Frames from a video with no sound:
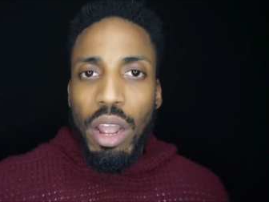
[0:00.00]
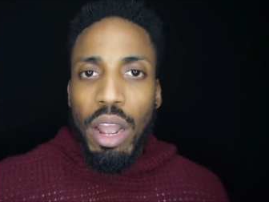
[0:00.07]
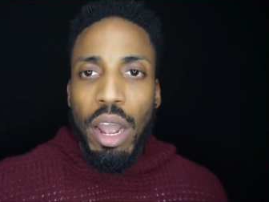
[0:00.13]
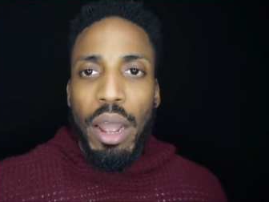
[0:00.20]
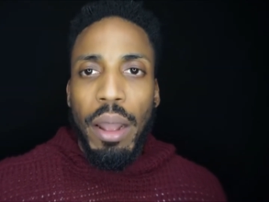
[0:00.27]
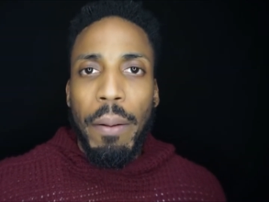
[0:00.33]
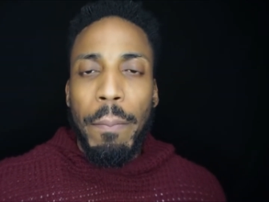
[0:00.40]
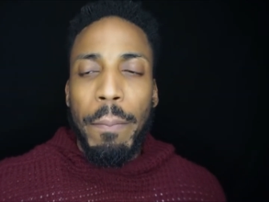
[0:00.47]

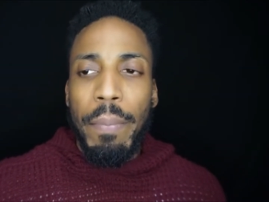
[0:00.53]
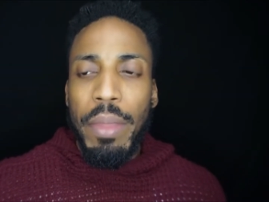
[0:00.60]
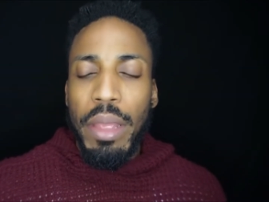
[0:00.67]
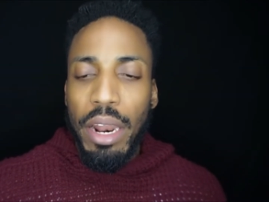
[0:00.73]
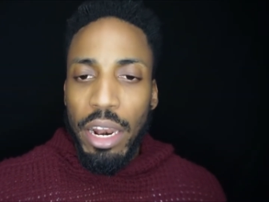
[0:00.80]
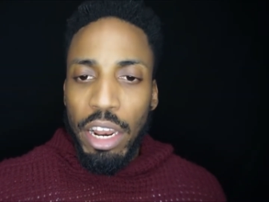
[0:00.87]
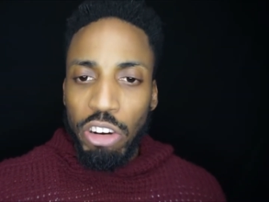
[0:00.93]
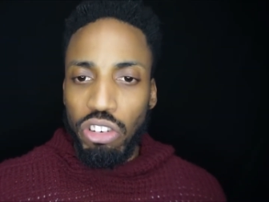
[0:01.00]
um,
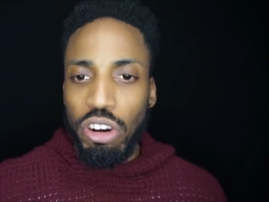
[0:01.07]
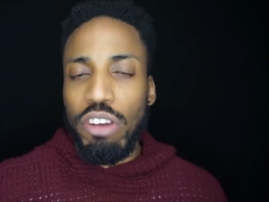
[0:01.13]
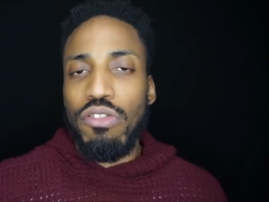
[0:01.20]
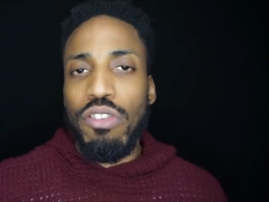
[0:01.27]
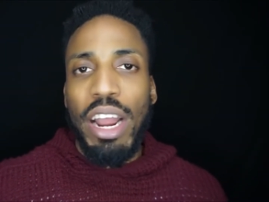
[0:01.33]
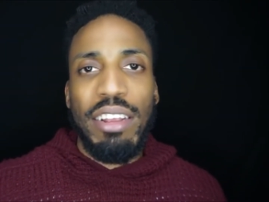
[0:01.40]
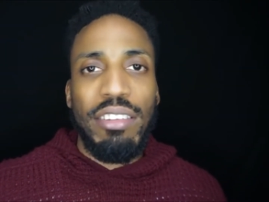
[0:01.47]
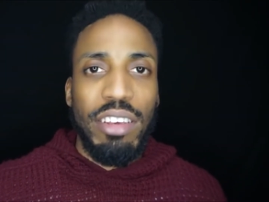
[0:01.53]
literally
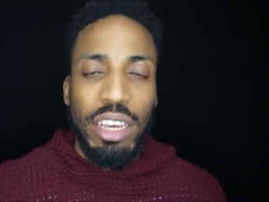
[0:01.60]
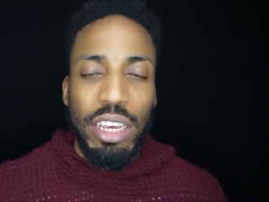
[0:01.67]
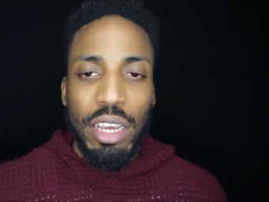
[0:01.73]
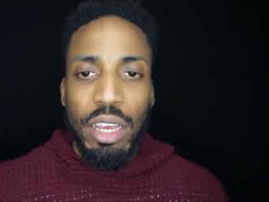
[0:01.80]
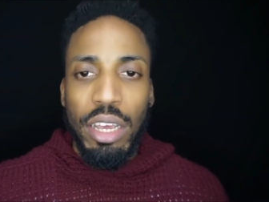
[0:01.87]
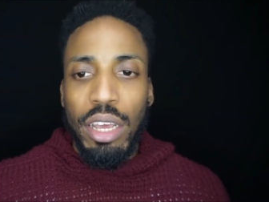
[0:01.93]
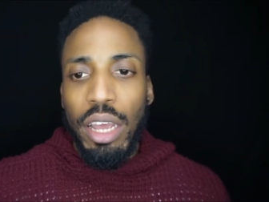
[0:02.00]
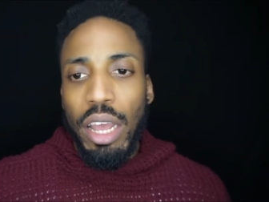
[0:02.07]

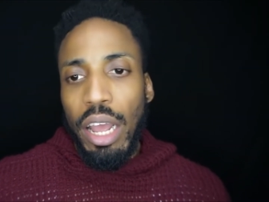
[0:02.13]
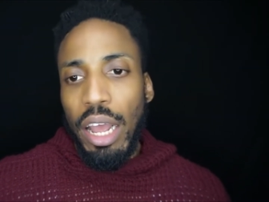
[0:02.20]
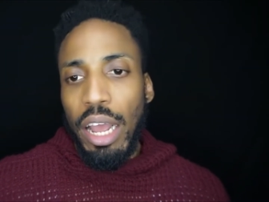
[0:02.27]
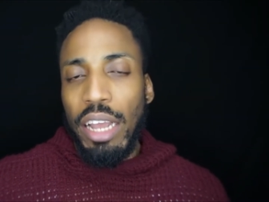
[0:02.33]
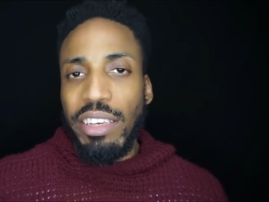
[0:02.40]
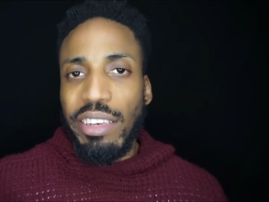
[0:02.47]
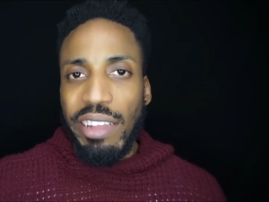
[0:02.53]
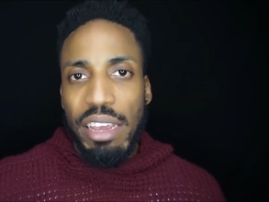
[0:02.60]
writing
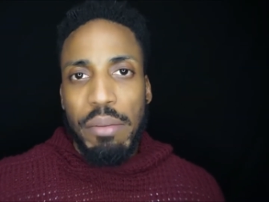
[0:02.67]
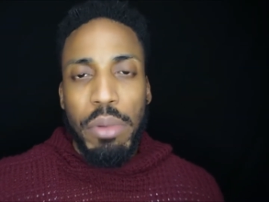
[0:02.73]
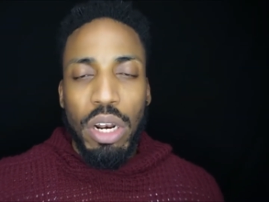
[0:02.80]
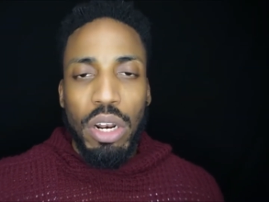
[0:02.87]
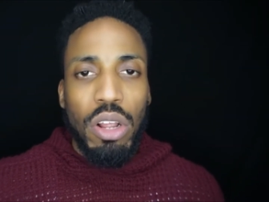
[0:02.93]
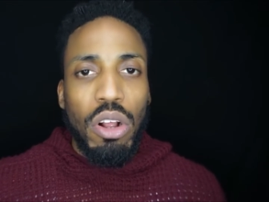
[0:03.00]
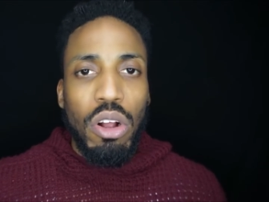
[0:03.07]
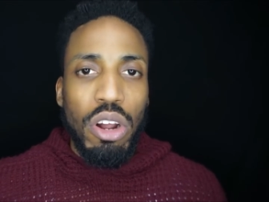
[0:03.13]
uh, a
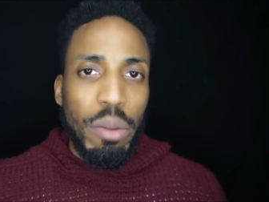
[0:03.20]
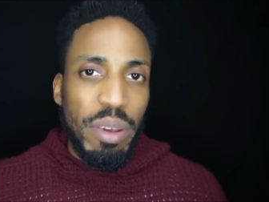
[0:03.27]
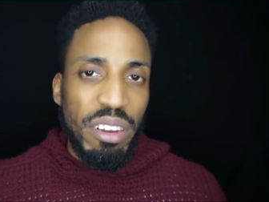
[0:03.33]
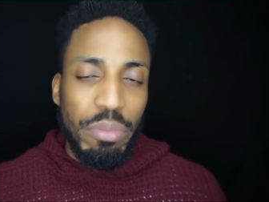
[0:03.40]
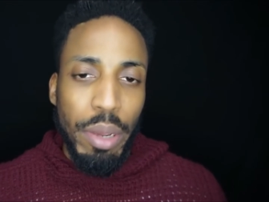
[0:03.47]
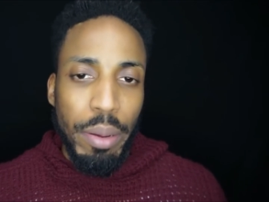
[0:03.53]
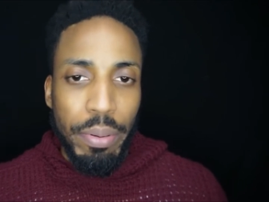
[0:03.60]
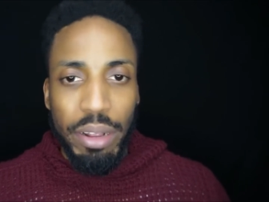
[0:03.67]
statement on a
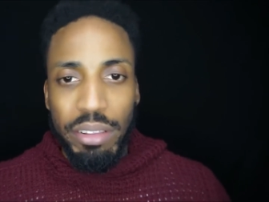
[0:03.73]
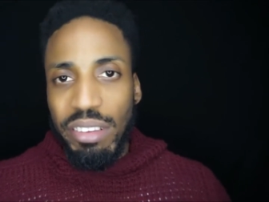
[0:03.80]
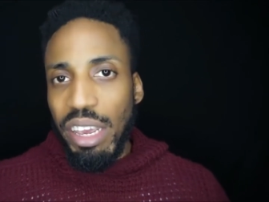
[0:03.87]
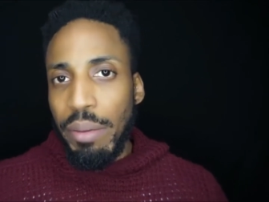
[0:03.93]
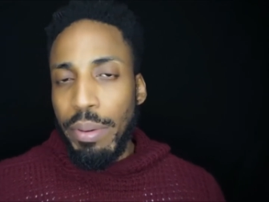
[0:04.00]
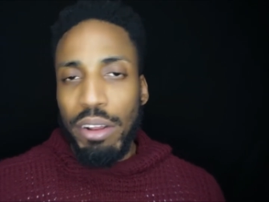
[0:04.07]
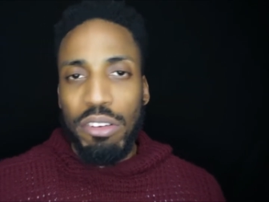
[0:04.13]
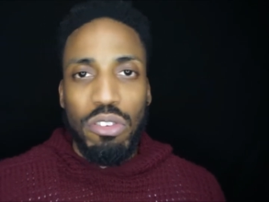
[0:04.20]
piece of paper,
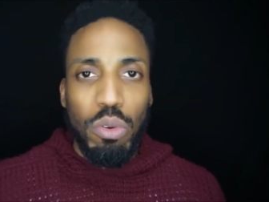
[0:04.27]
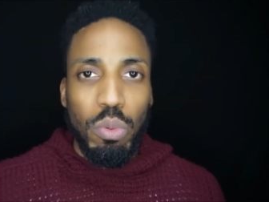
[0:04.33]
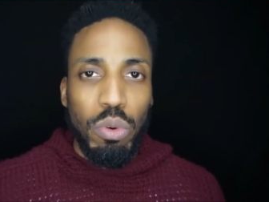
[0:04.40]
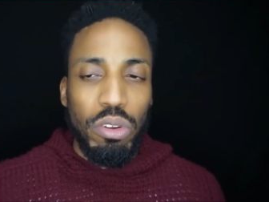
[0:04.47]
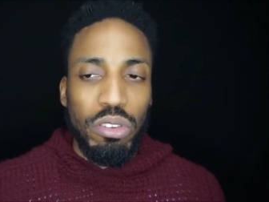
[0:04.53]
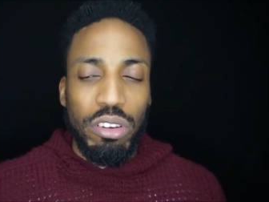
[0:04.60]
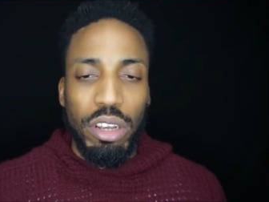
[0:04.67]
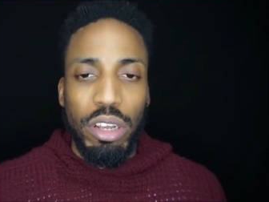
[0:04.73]
taping it to the
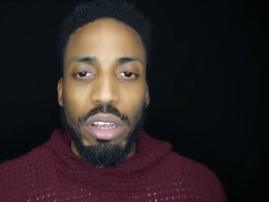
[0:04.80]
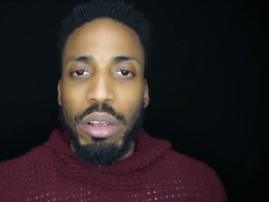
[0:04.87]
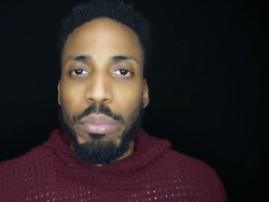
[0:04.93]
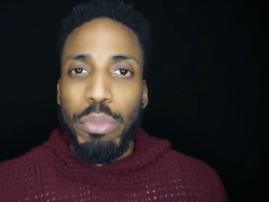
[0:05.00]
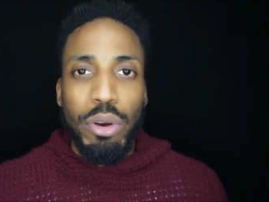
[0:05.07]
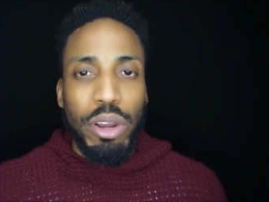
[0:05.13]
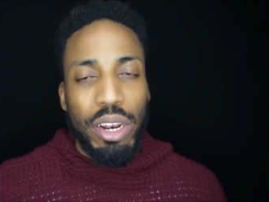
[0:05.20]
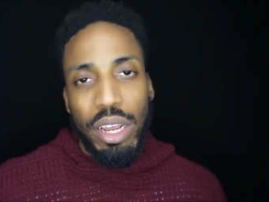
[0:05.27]
water,
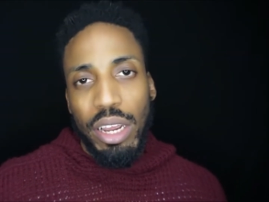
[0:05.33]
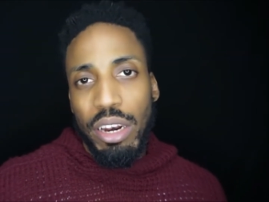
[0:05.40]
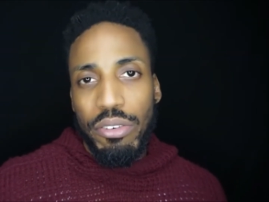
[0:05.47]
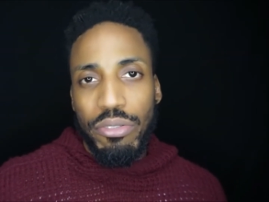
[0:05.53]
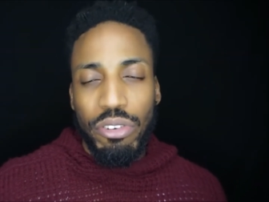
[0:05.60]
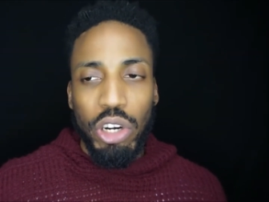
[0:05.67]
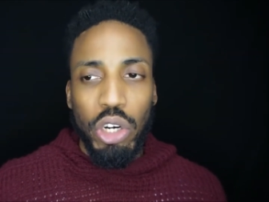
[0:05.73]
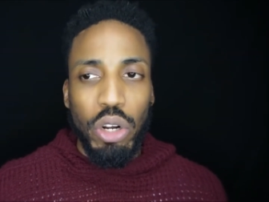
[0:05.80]
putting it in
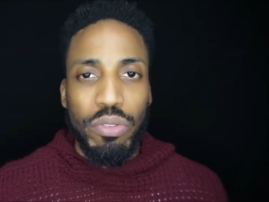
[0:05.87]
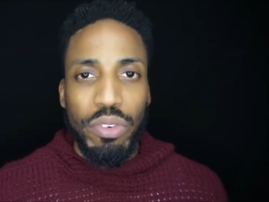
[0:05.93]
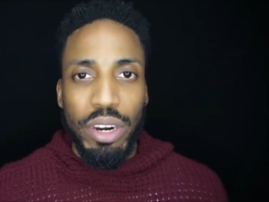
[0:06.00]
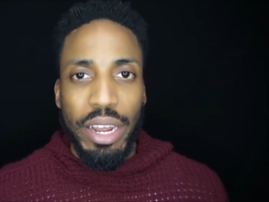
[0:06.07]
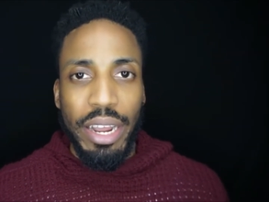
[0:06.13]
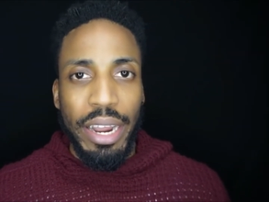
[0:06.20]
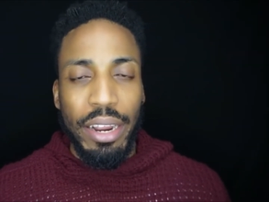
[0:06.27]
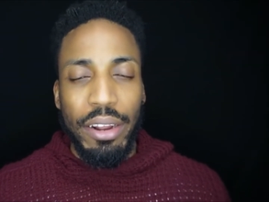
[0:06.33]
the fridge
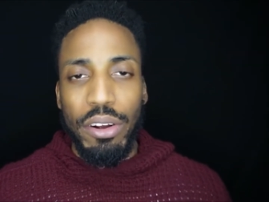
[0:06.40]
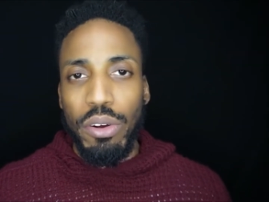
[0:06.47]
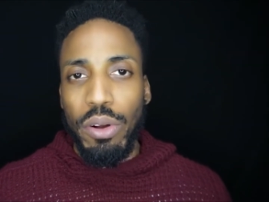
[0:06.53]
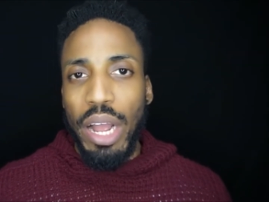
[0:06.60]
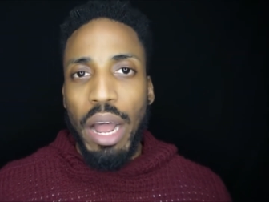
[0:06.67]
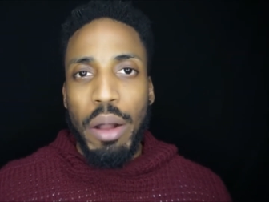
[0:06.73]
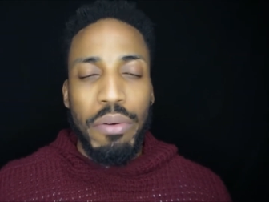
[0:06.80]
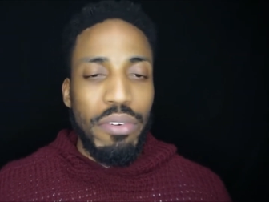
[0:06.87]
overnight,
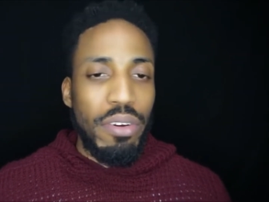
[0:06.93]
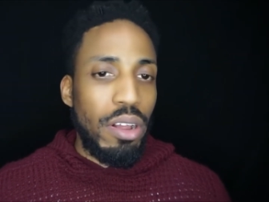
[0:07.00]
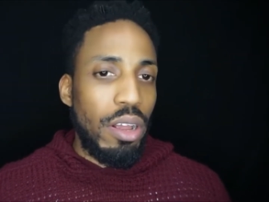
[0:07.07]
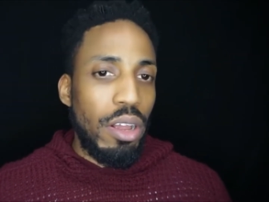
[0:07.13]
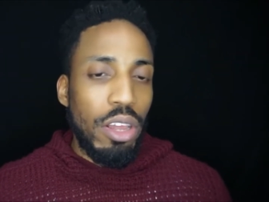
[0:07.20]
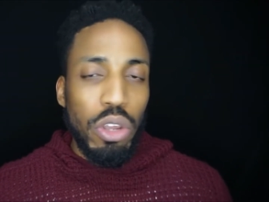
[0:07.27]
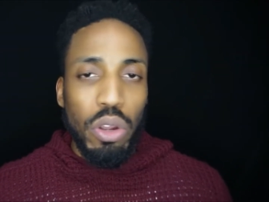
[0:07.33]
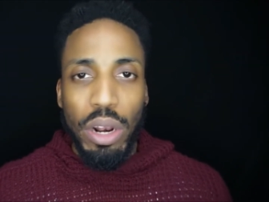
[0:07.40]
or
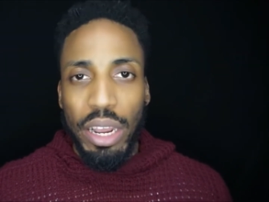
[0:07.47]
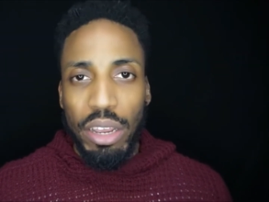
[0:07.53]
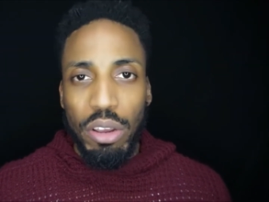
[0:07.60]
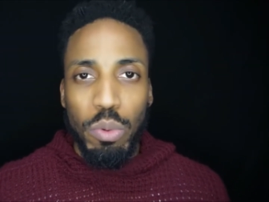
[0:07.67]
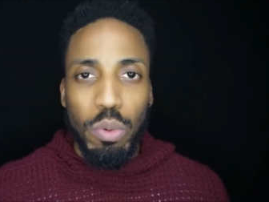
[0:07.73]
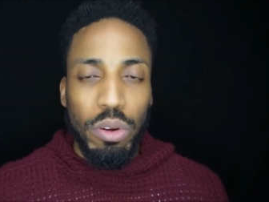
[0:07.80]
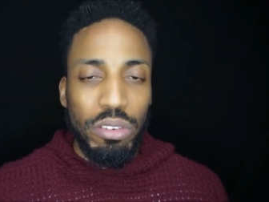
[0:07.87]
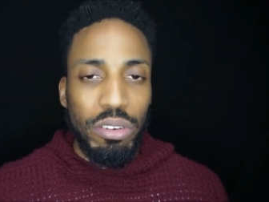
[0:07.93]
however you like
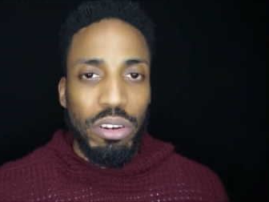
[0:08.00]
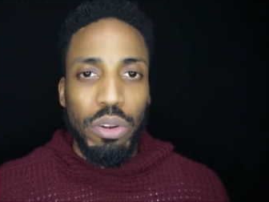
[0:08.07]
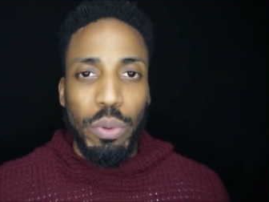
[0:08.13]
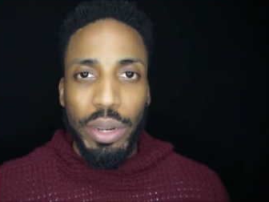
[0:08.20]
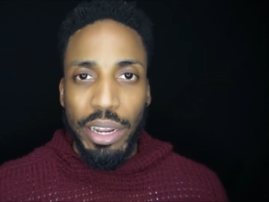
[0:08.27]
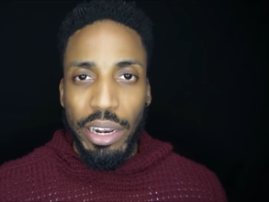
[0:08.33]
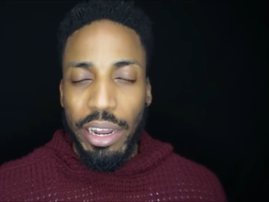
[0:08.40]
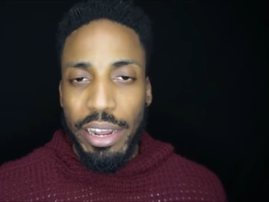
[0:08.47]
your water, and
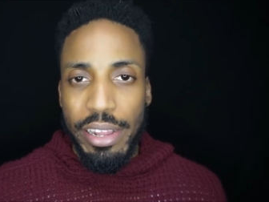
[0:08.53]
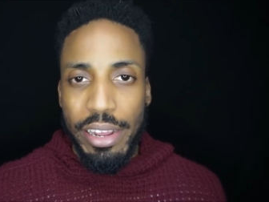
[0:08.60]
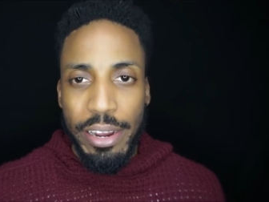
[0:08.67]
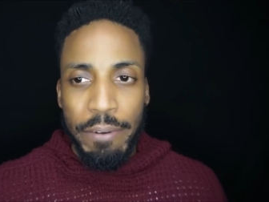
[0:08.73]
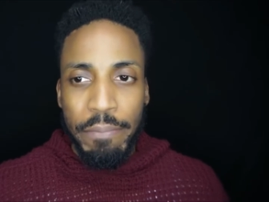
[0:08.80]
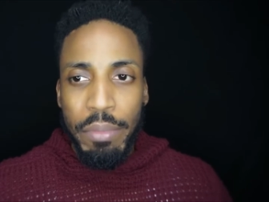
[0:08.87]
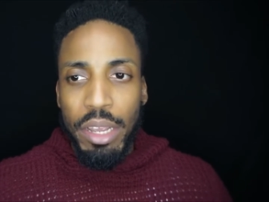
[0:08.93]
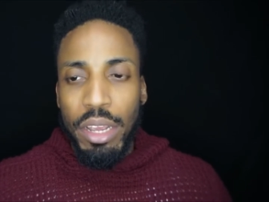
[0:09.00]
doing it like
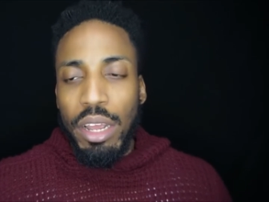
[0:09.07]
that.